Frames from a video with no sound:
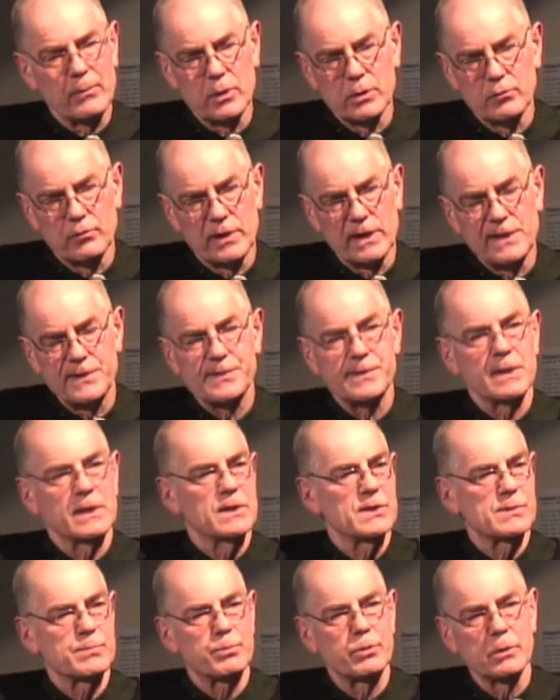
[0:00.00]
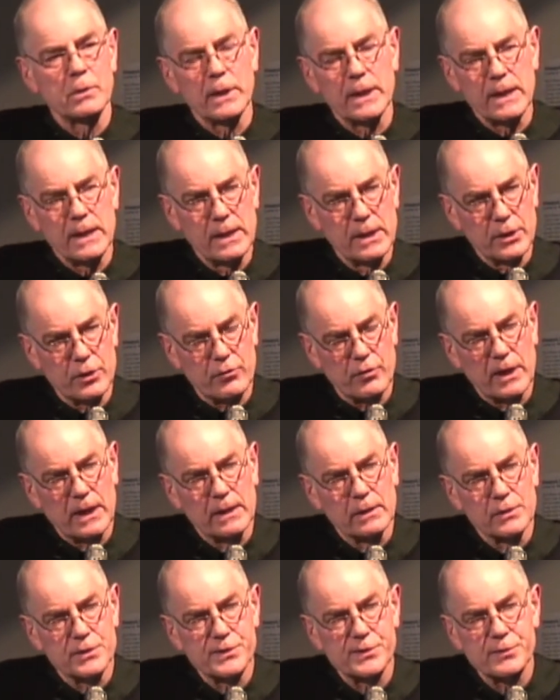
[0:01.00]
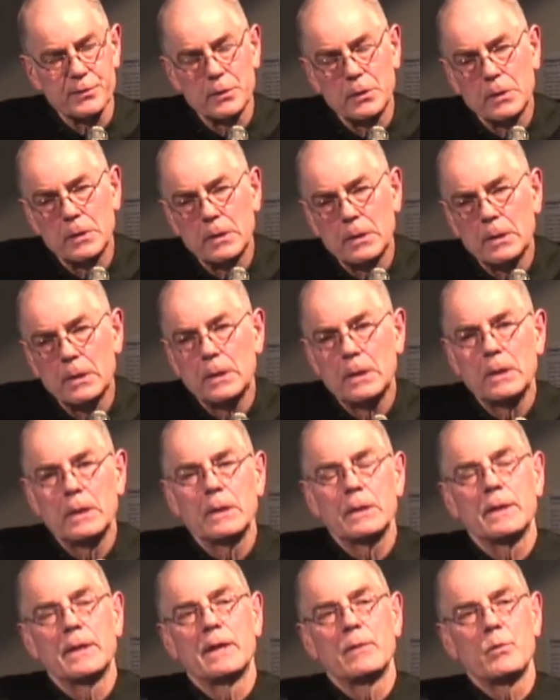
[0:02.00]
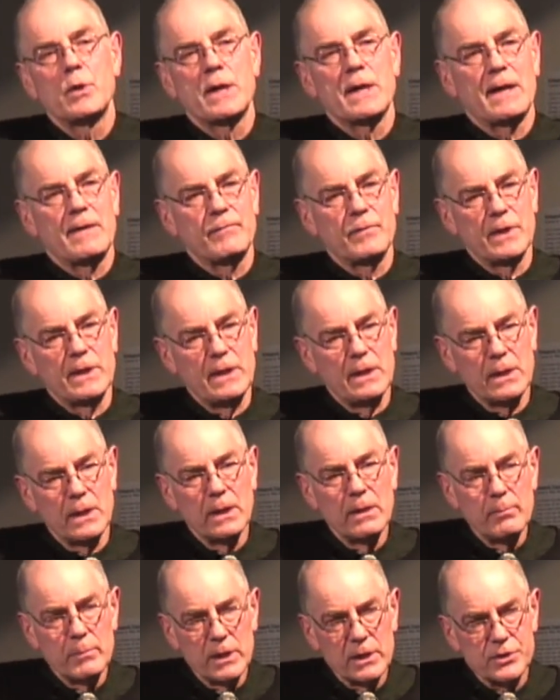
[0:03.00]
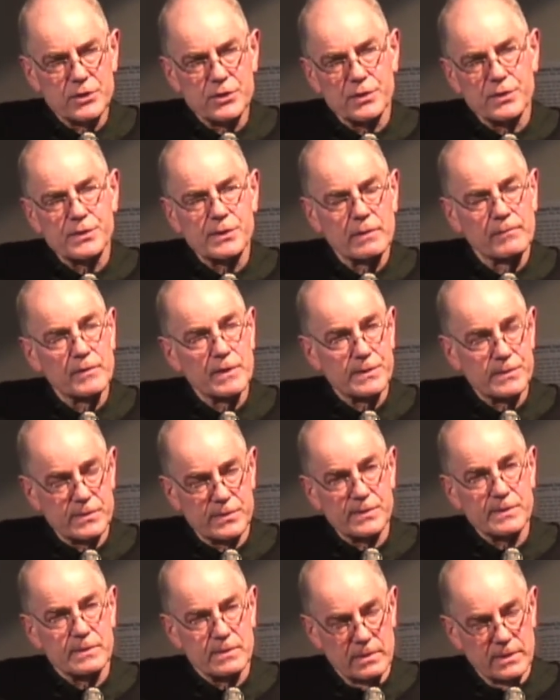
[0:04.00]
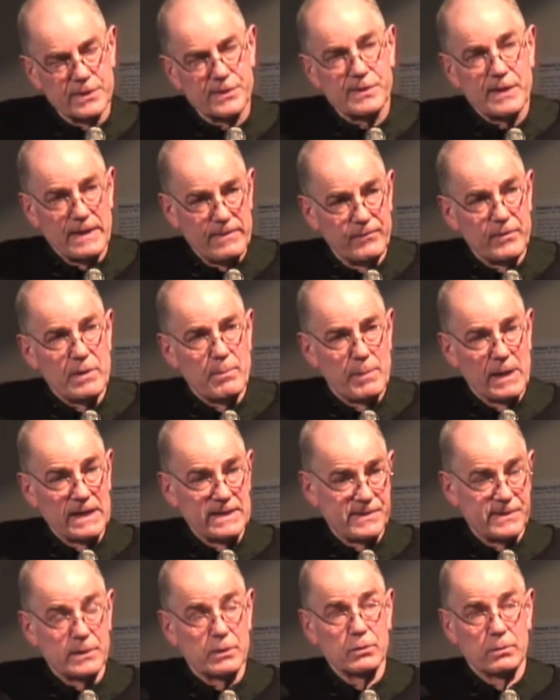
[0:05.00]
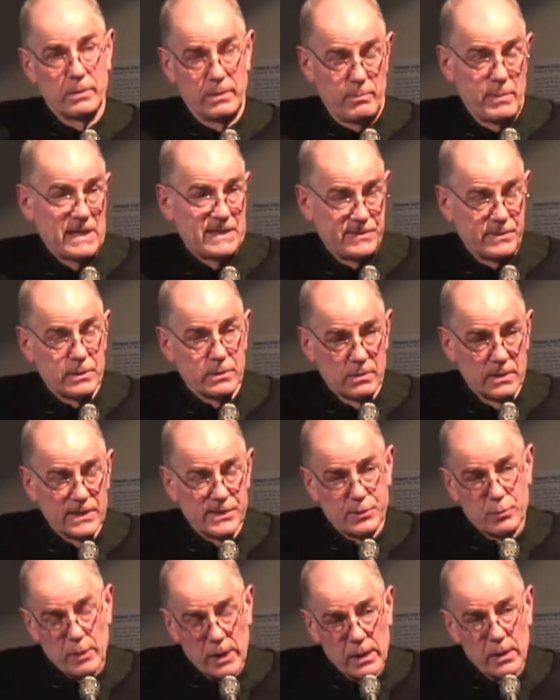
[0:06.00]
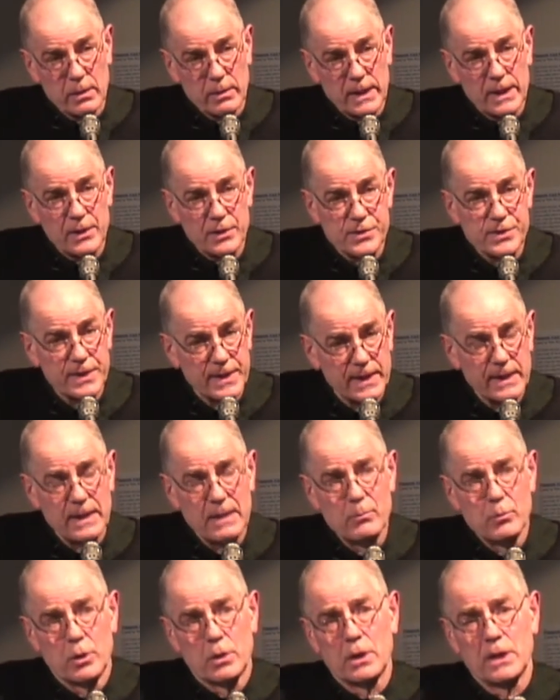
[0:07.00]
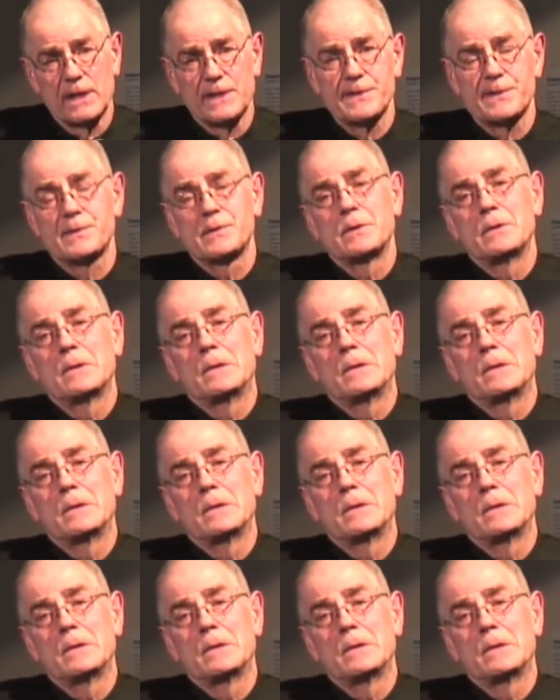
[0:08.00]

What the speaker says: wheel racing is pulling in the crowds. Then we have the emergence of the safety bicycle. The bicycle as we know it today, more or less,